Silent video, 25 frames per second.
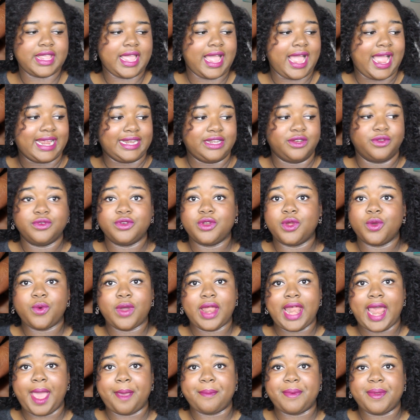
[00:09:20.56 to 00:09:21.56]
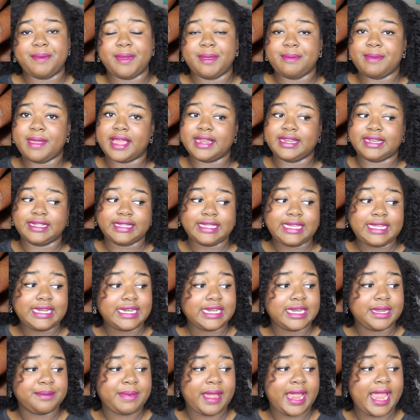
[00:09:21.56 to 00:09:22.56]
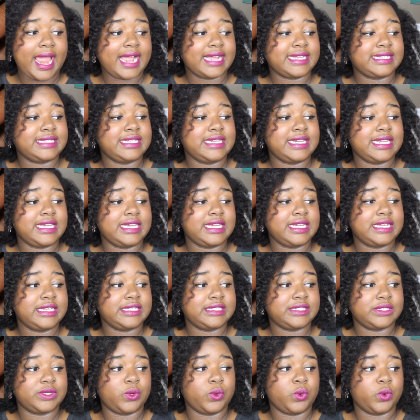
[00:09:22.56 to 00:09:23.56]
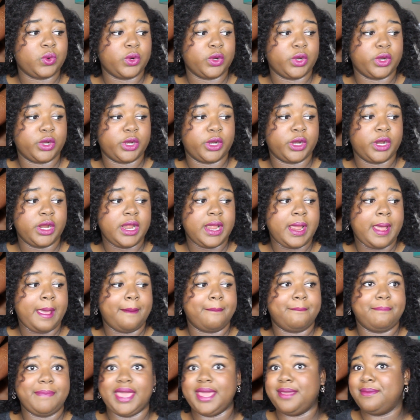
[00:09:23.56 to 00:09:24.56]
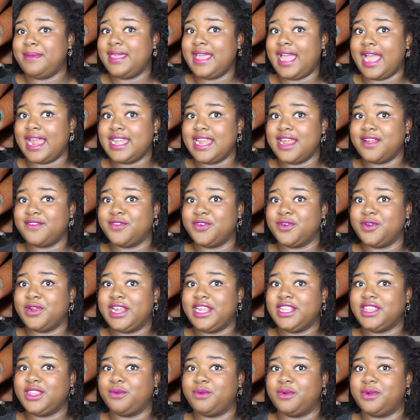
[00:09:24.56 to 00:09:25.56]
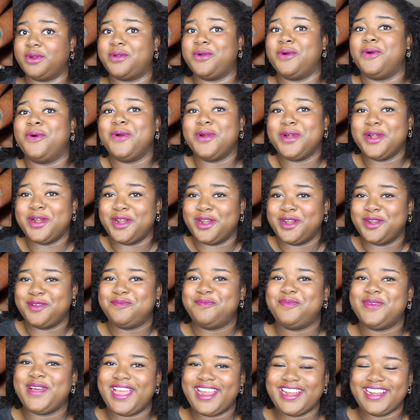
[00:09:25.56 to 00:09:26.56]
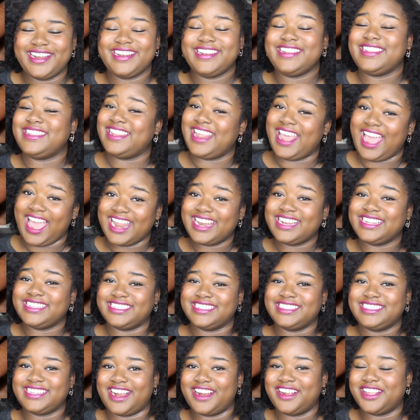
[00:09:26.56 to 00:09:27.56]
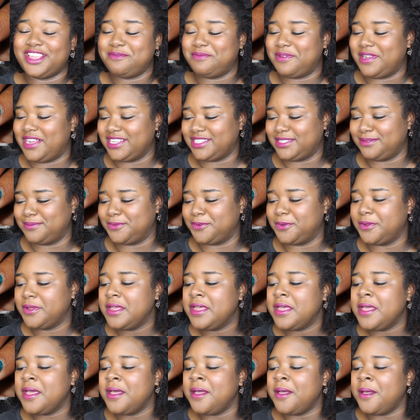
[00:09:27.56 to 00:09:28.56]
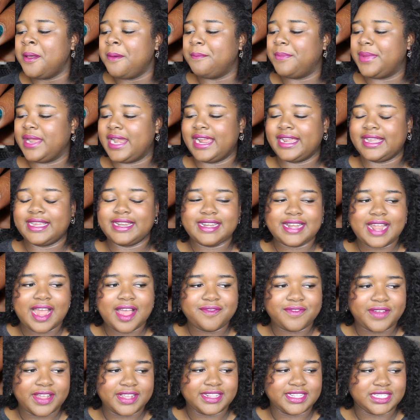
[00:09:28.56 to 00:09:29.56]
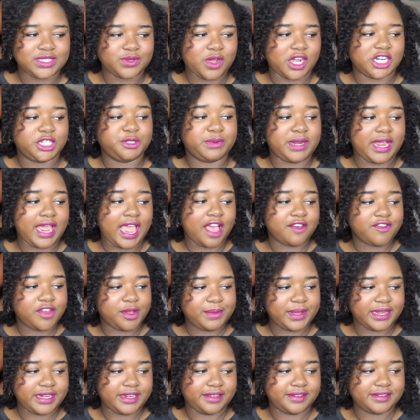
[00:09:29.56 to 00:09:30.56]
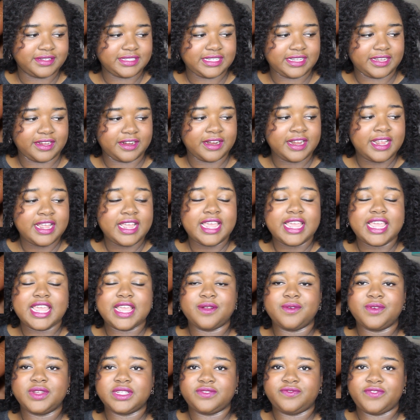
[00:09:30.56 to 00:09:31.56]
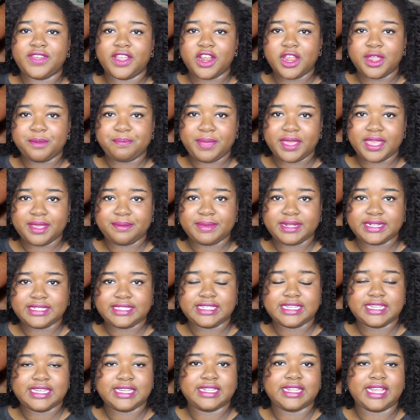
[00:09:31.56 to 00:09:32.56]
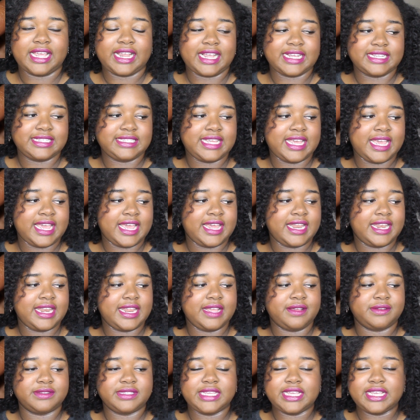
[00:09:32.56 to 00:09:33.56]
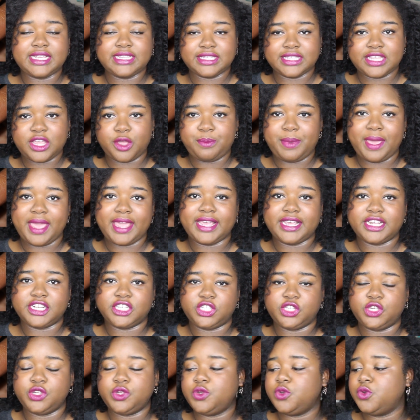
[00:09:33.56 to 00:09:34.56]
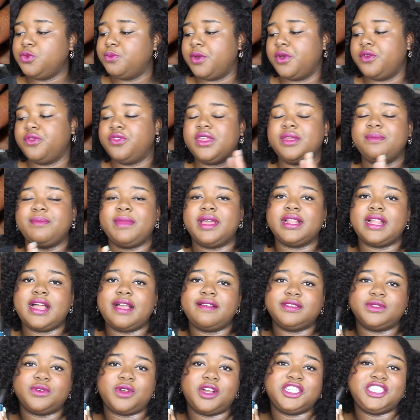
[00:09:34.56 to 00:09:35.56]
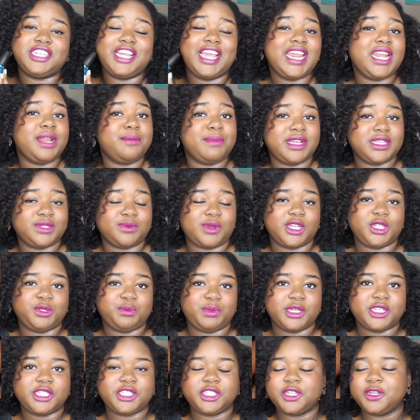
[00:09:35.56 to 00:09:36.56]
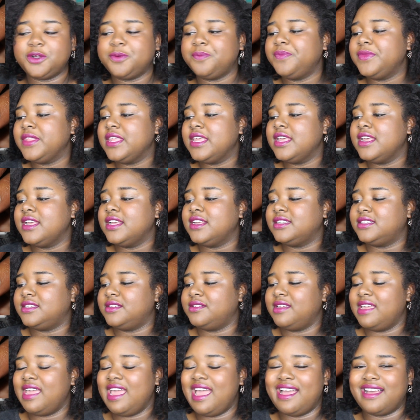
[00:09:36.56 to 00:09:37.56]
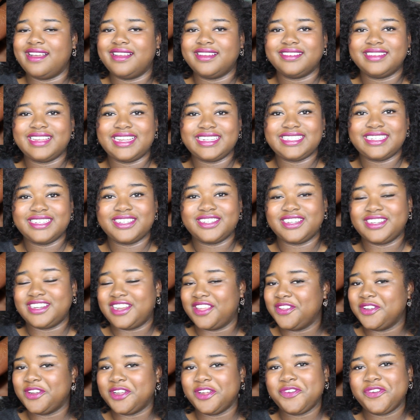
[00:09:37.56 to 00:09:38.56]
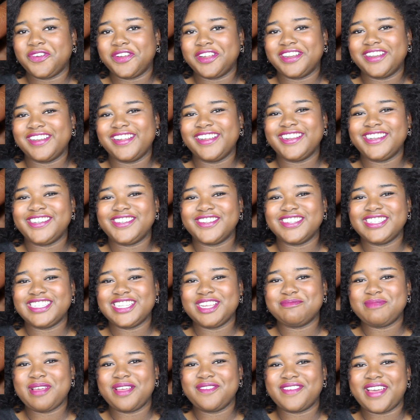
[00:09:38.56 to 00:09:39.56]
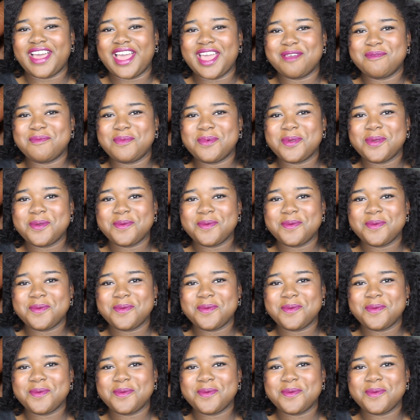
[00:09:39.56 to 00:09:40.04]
I don't know what happened. Maybe I deleted it by accident, or maybe I never hit the record button. That is entirely possible. But I could not find the swatch, but I have all my notes here. It was very pigmented, like I said. It was easily opaque in 2, both in my live swatch and in my swatch picture. So yeah, that's another good one. Don't tell my vibe.